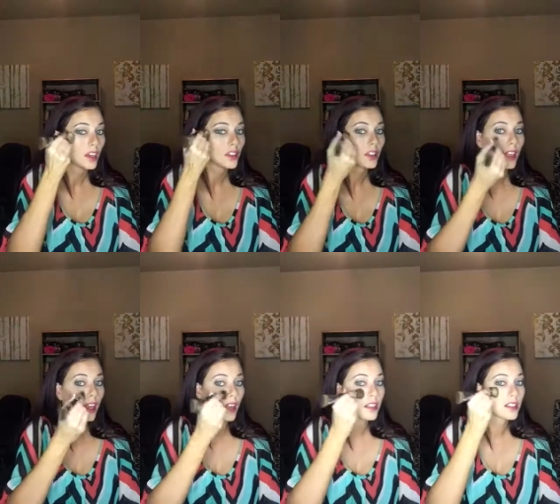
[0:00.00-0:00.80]
Under the
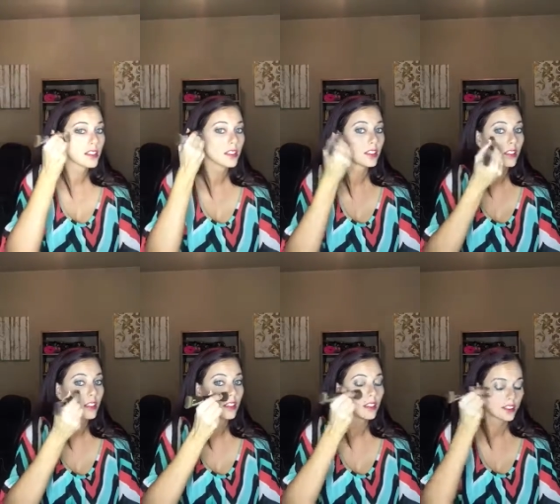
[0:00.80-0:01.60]
eyes.
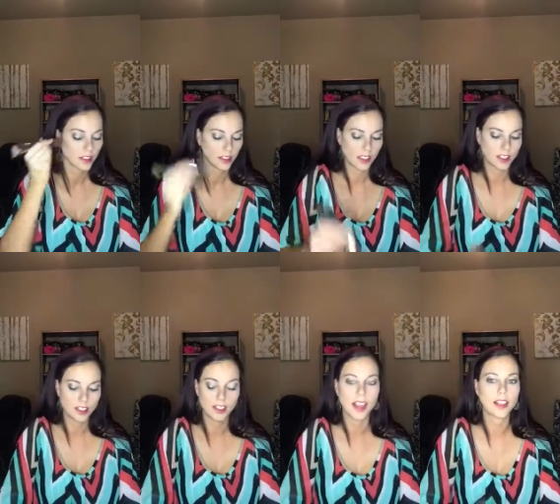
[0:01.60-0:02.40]
This is
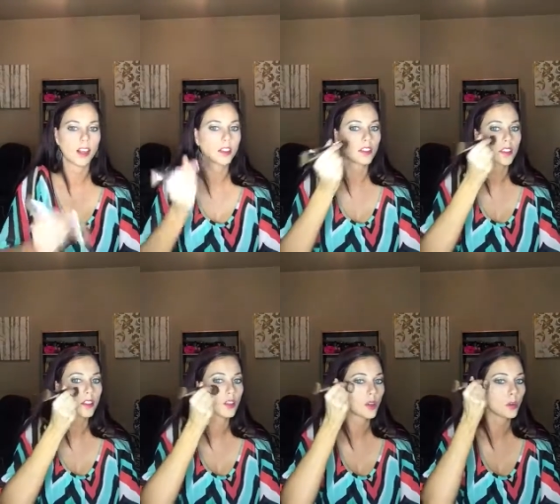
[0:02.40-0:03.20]
the light color. This
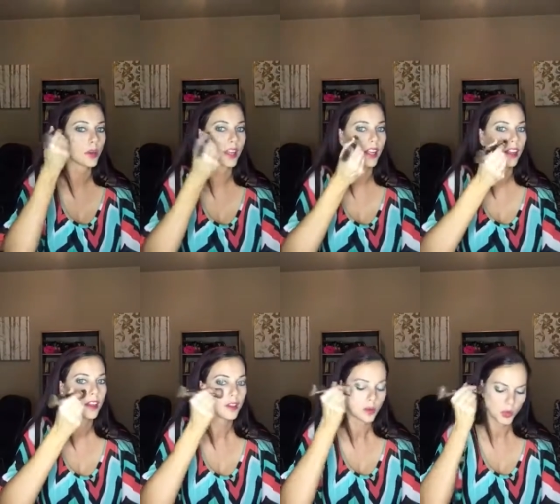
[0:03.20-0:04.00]
is so pretty.
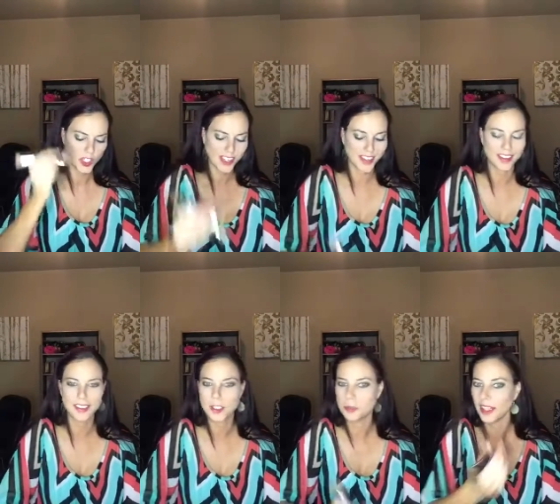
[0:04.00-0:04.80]
Wish I could
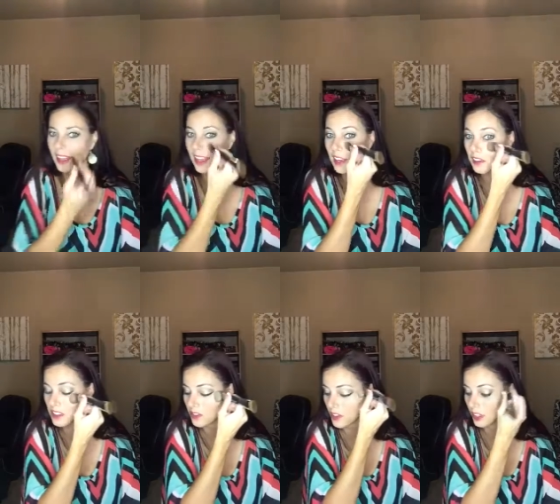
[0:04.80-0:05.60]
explain
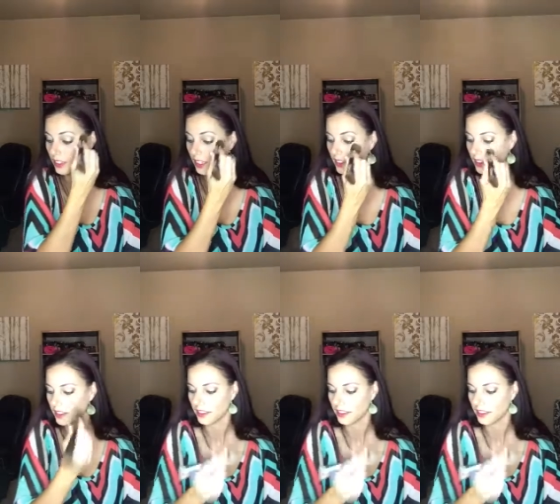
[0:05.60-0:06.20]
this feeling.